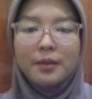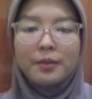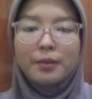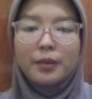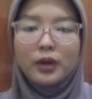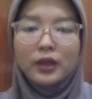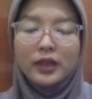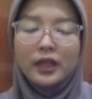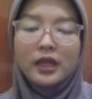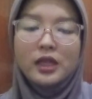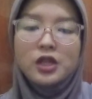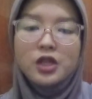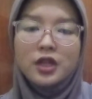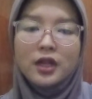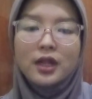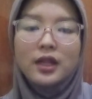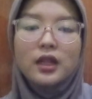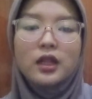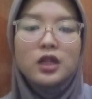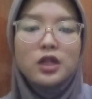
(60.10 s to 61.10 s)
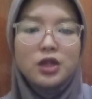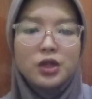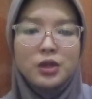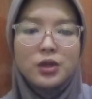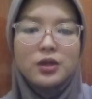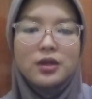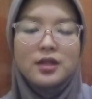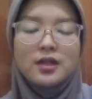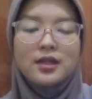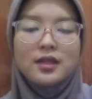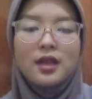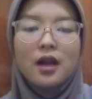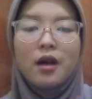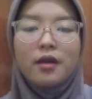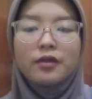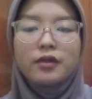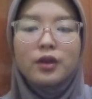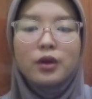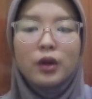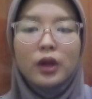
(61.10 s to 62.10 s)
Potential issues
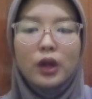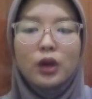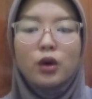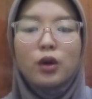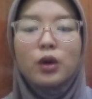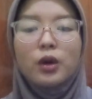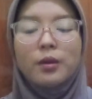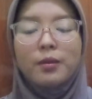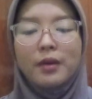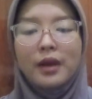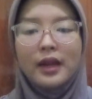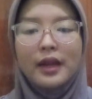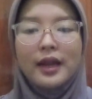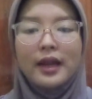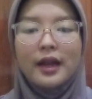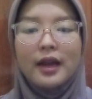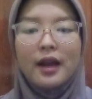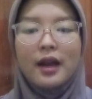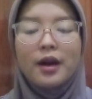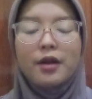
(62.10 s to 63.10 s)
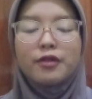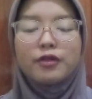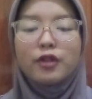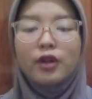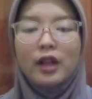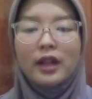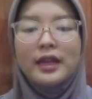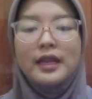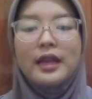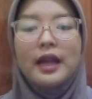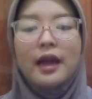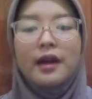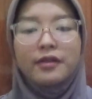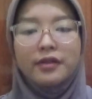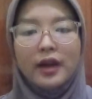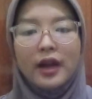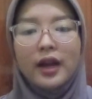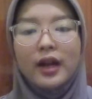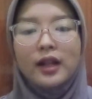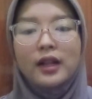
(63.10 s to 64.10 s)
of Curriculum Merdeka for
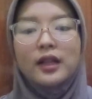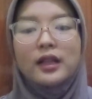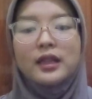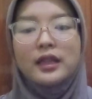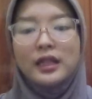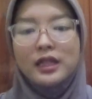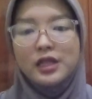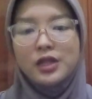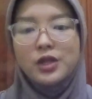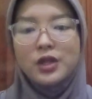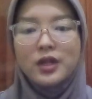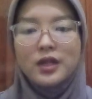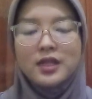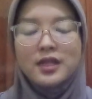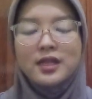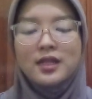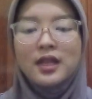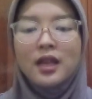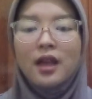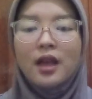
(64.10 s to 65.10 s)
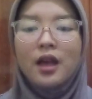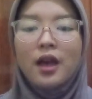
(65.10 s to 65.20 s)
EFL teachers.